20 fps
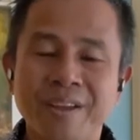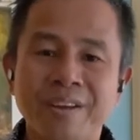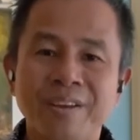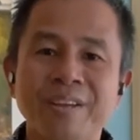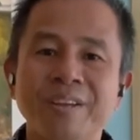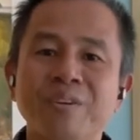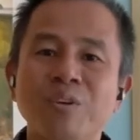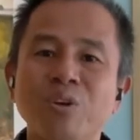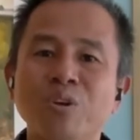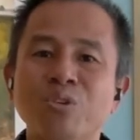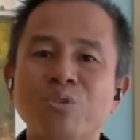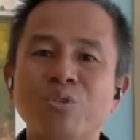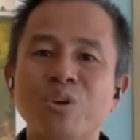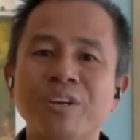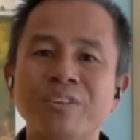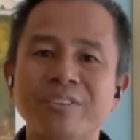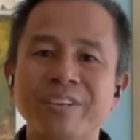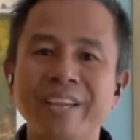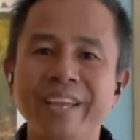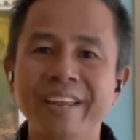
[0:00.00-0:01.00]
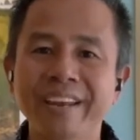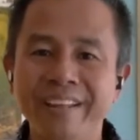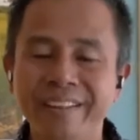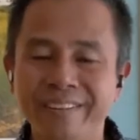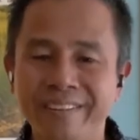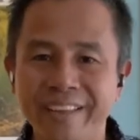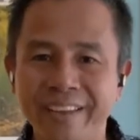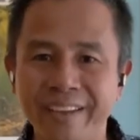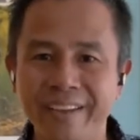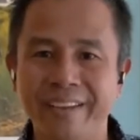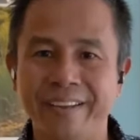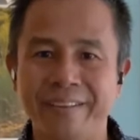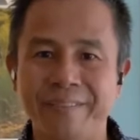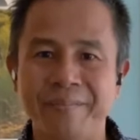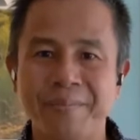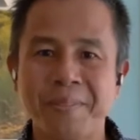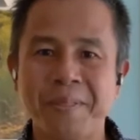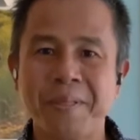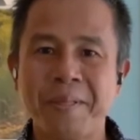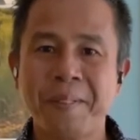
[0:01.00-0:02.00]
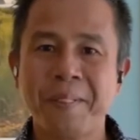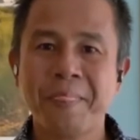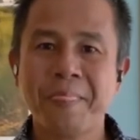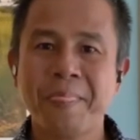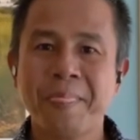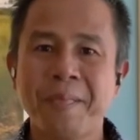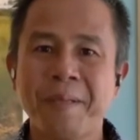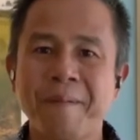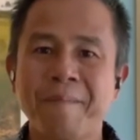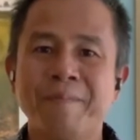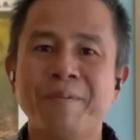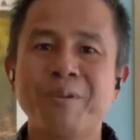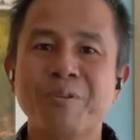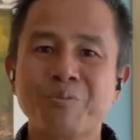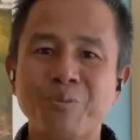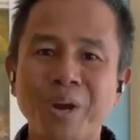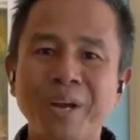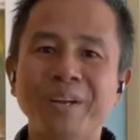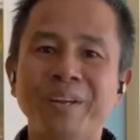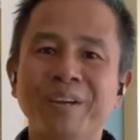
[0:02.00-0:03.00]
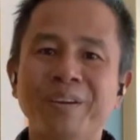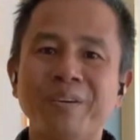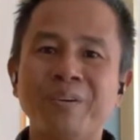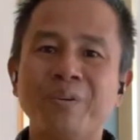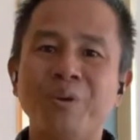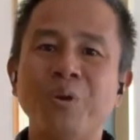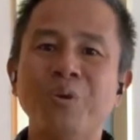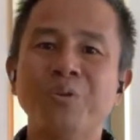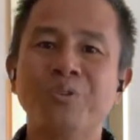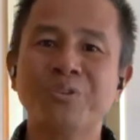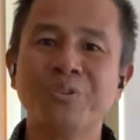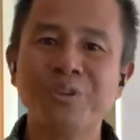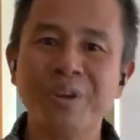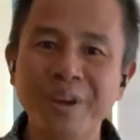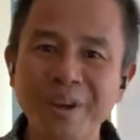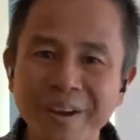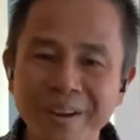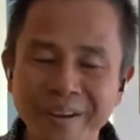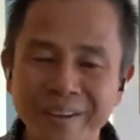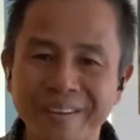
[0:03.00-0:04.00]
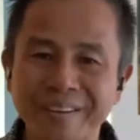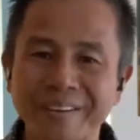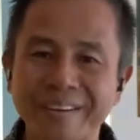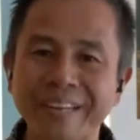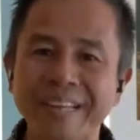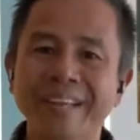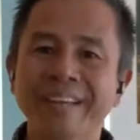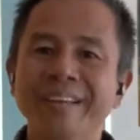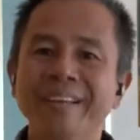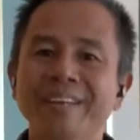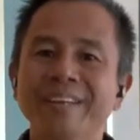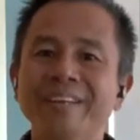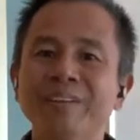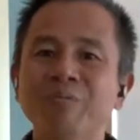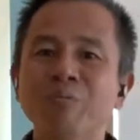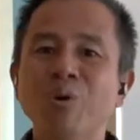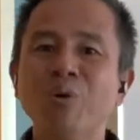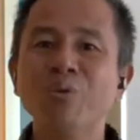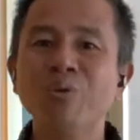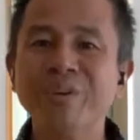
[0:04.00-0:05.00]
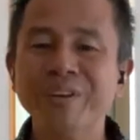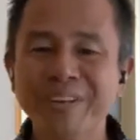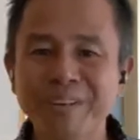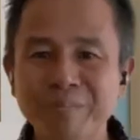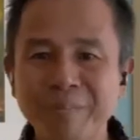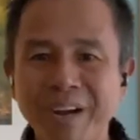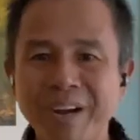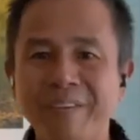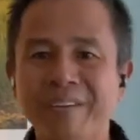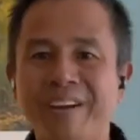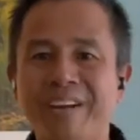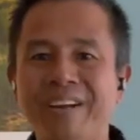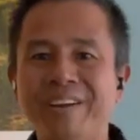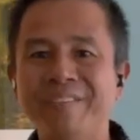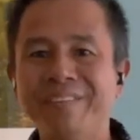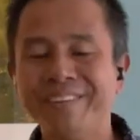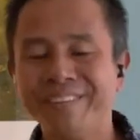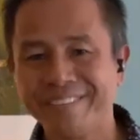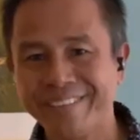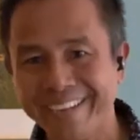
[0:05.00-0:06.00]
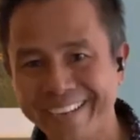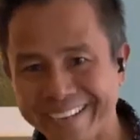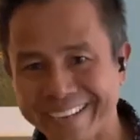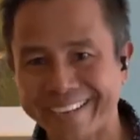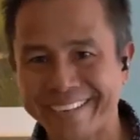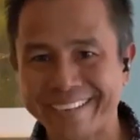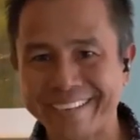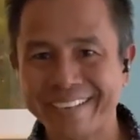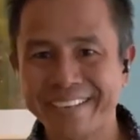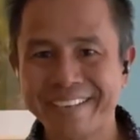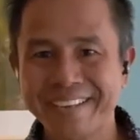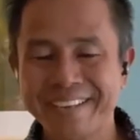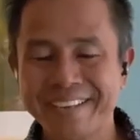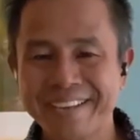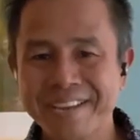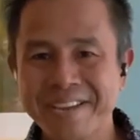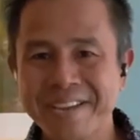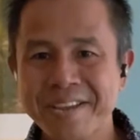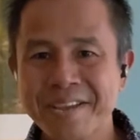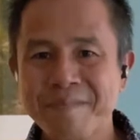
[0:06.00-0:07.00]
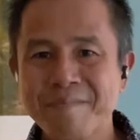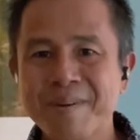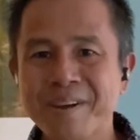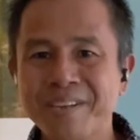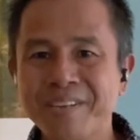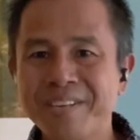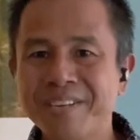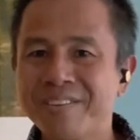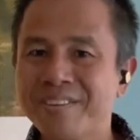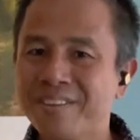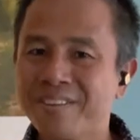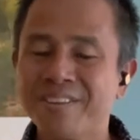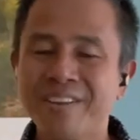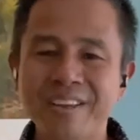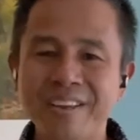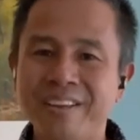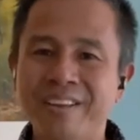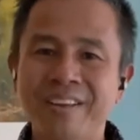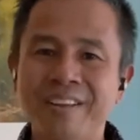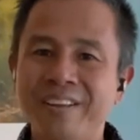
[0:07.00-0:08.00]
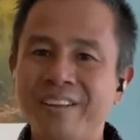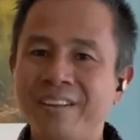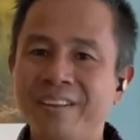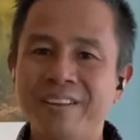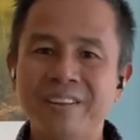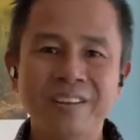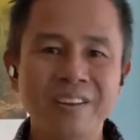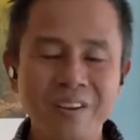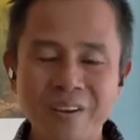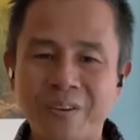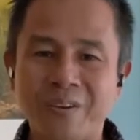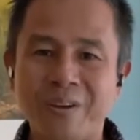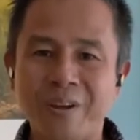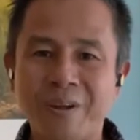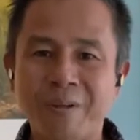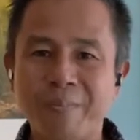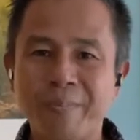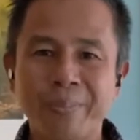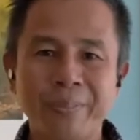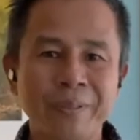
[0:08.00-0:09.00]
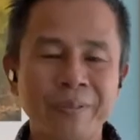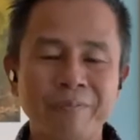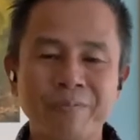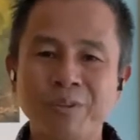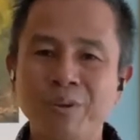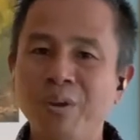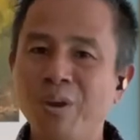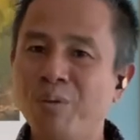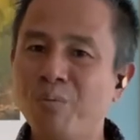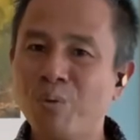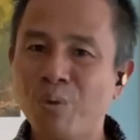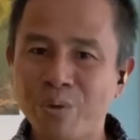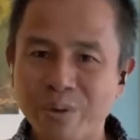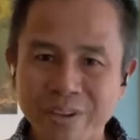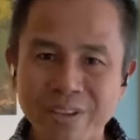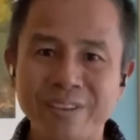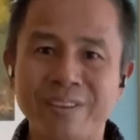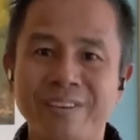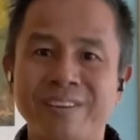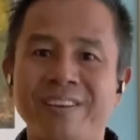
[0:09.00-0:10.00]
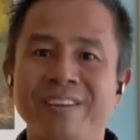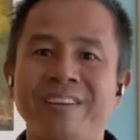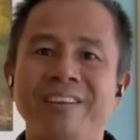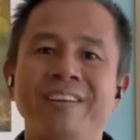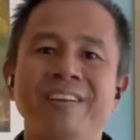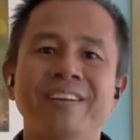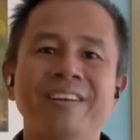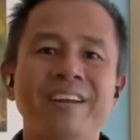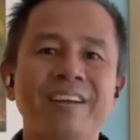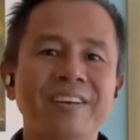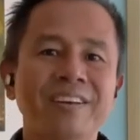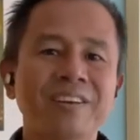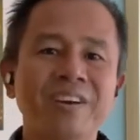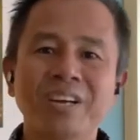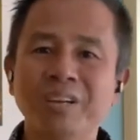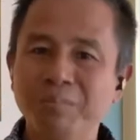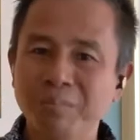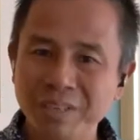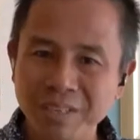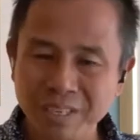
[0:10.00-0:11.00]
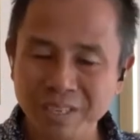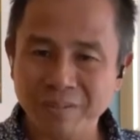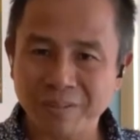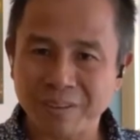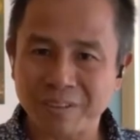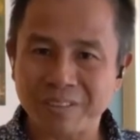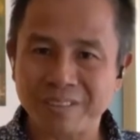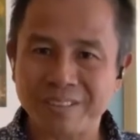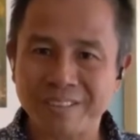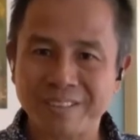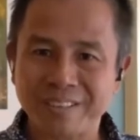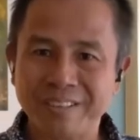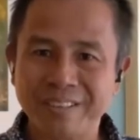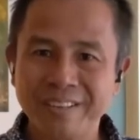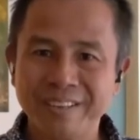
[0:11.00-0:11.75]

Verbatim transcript: They don't trust anything. That's why they're concerned. They're worried about everything. But Jesus said, look, do not worry like non-believers,